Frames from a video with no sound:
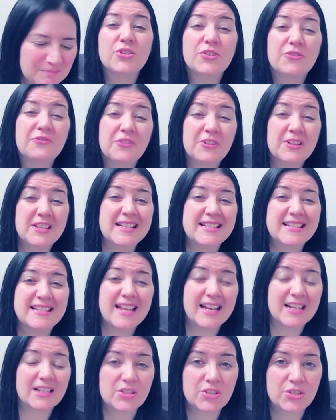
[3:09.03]
So for these
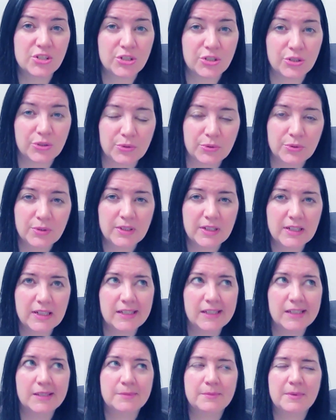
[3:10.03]
next two,
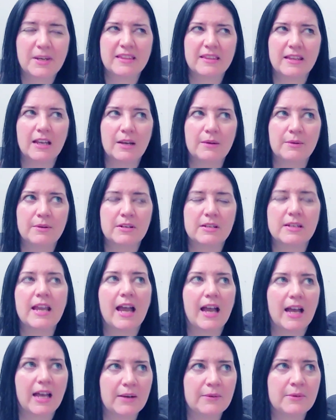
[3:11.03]
I
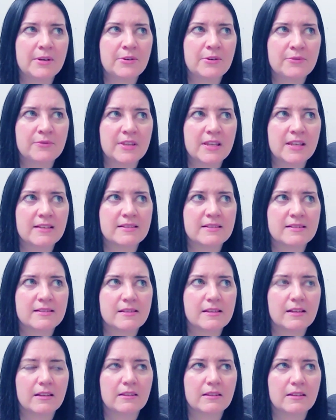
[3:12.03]
went over
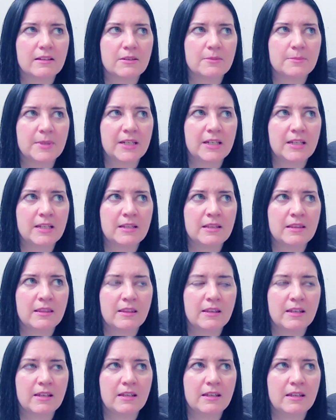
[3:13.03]
this a little bit
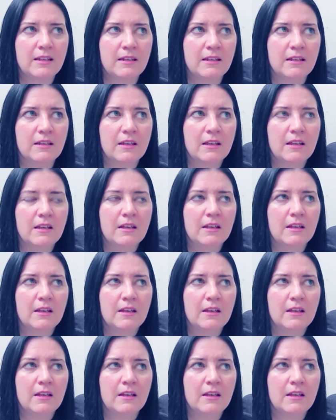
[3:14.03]
in the